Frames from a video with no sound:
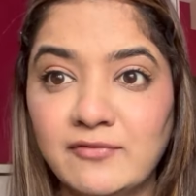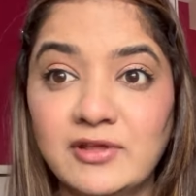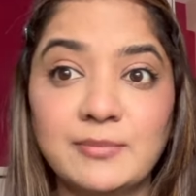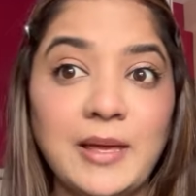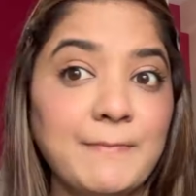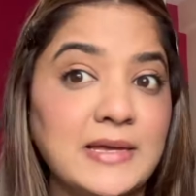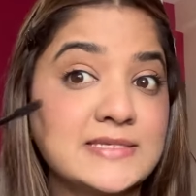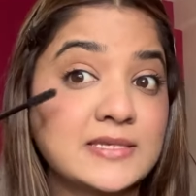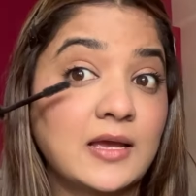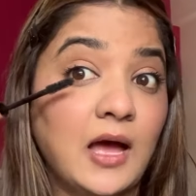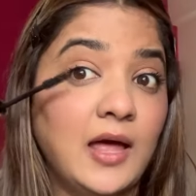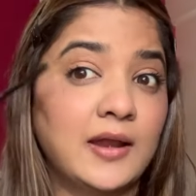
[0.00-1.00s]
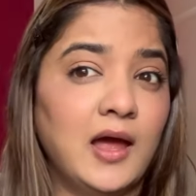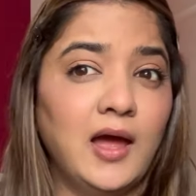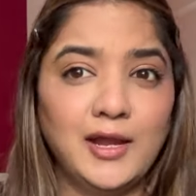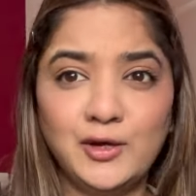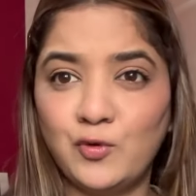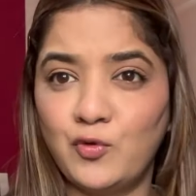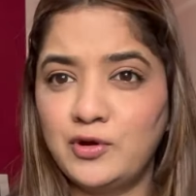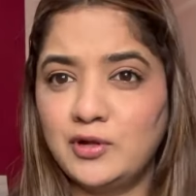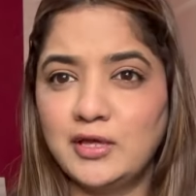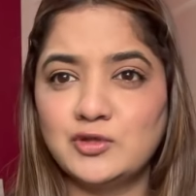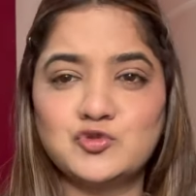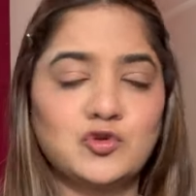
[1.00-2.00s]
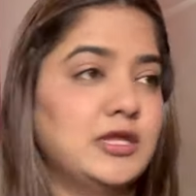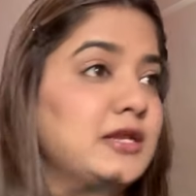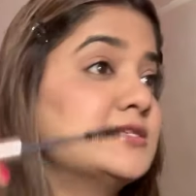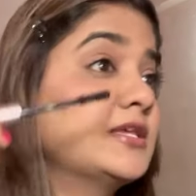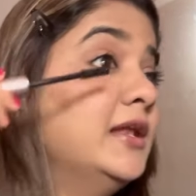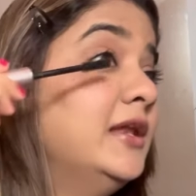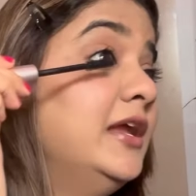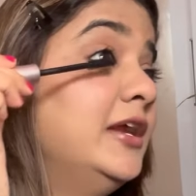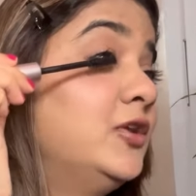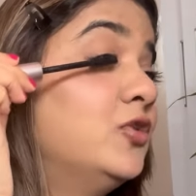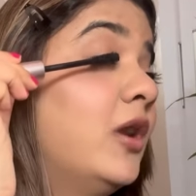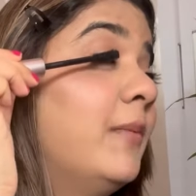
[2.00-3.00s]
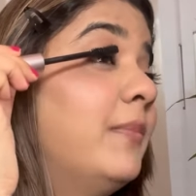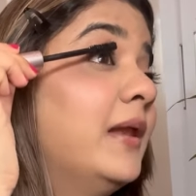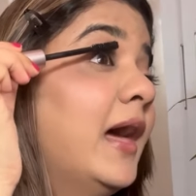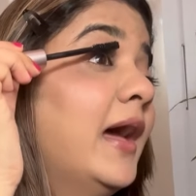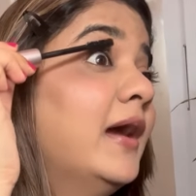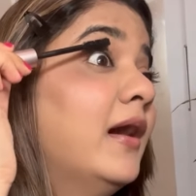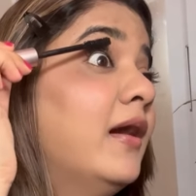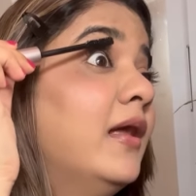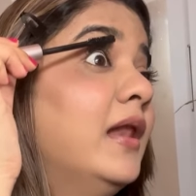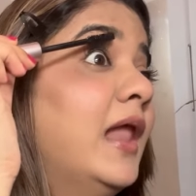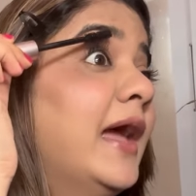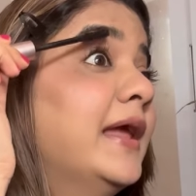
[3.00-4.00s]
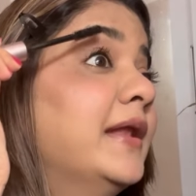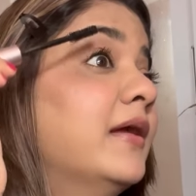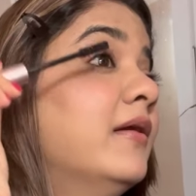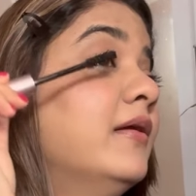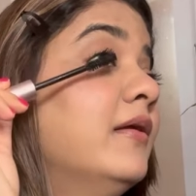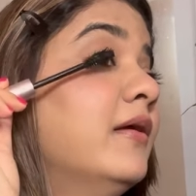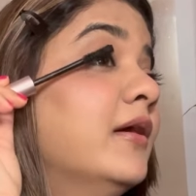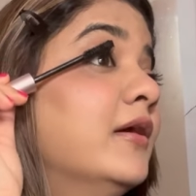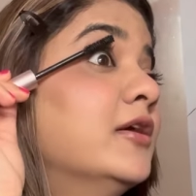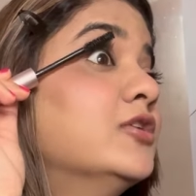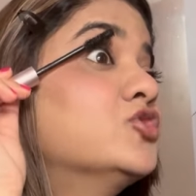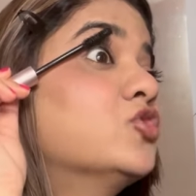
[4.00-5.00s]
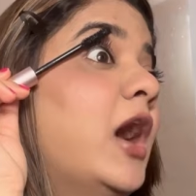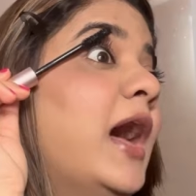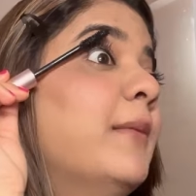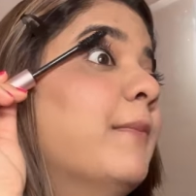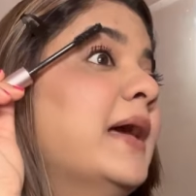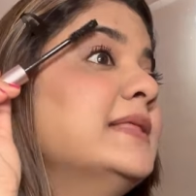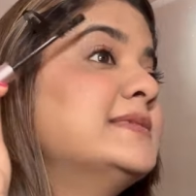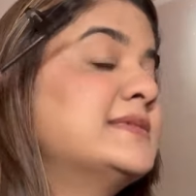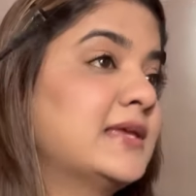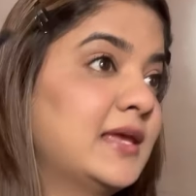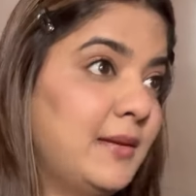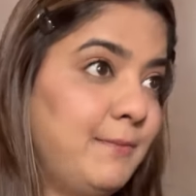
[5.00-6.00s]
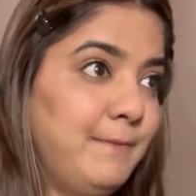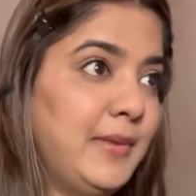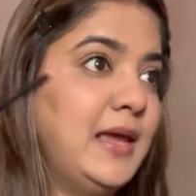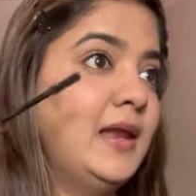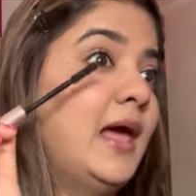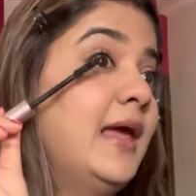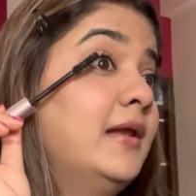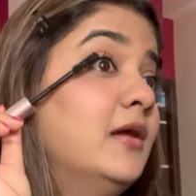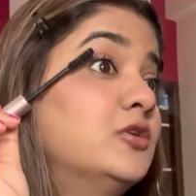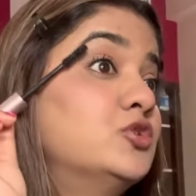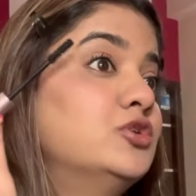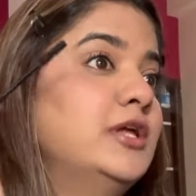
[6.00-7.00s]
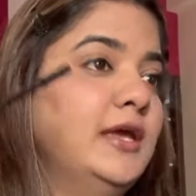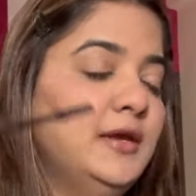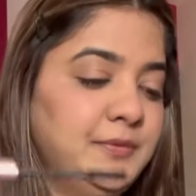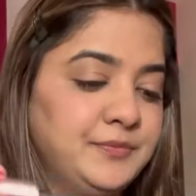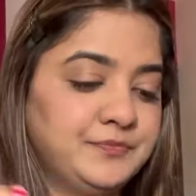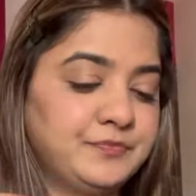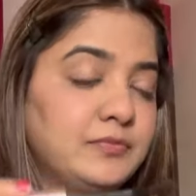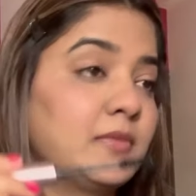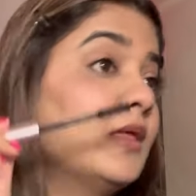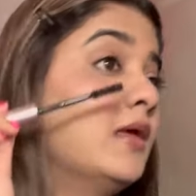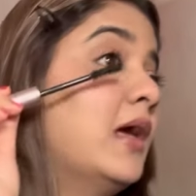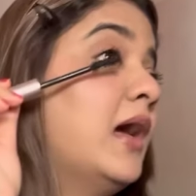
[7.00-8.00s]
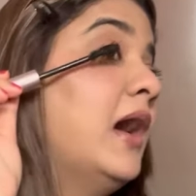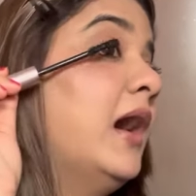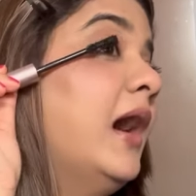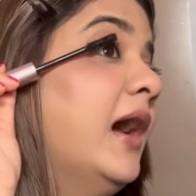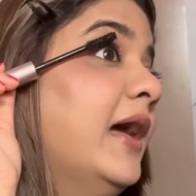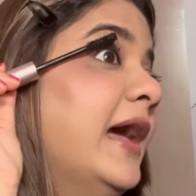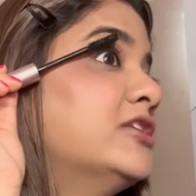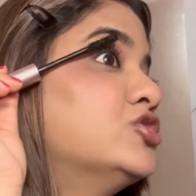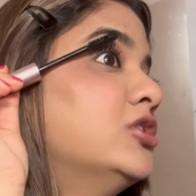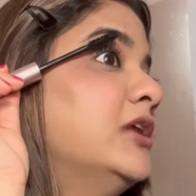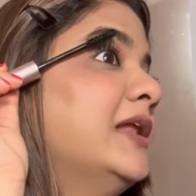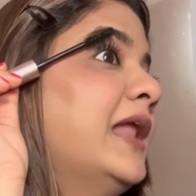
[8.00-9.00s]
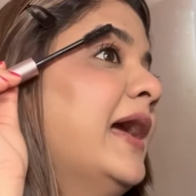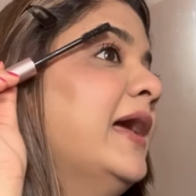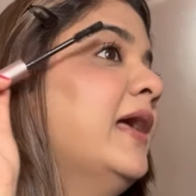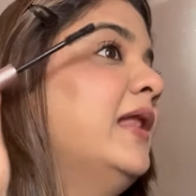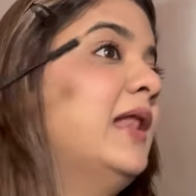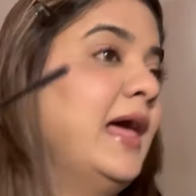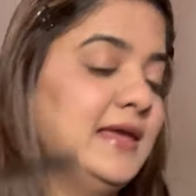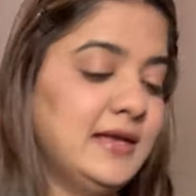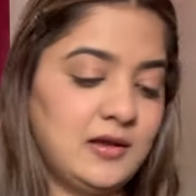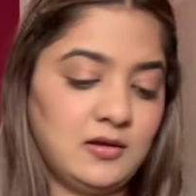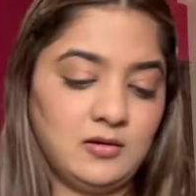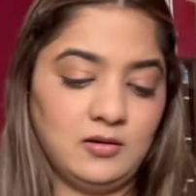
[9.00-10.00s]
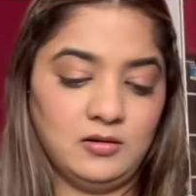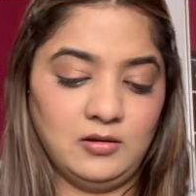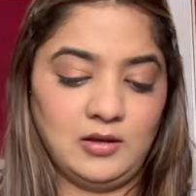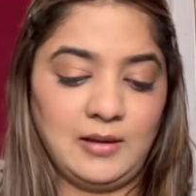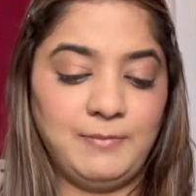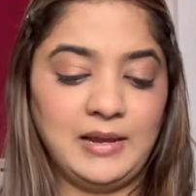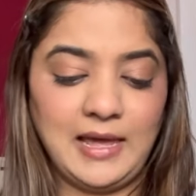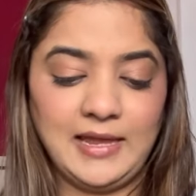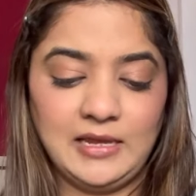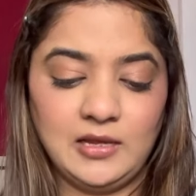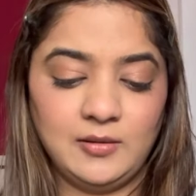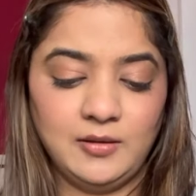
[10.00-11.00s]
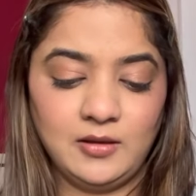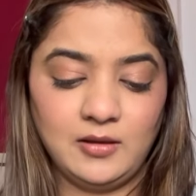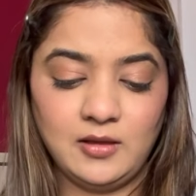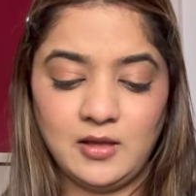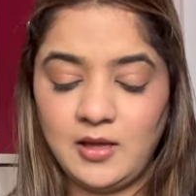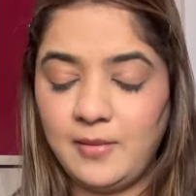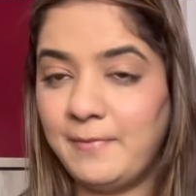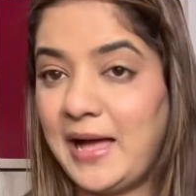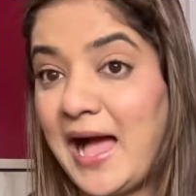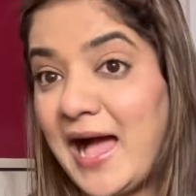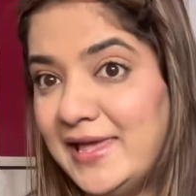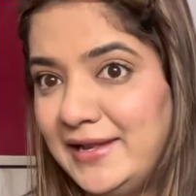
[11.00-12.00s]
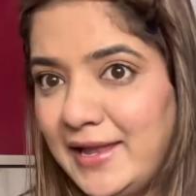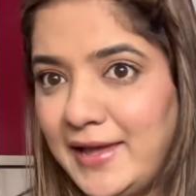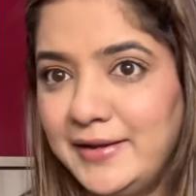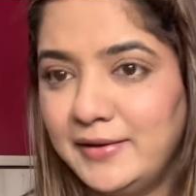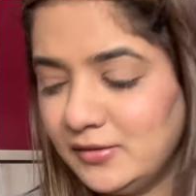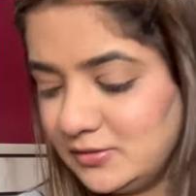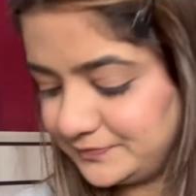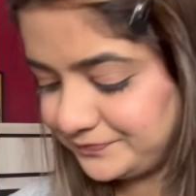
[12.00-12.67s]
with my mascara. I don't think so there is a need to apply a liner, so I might skip my liner today. I actually like applying my eyeliner,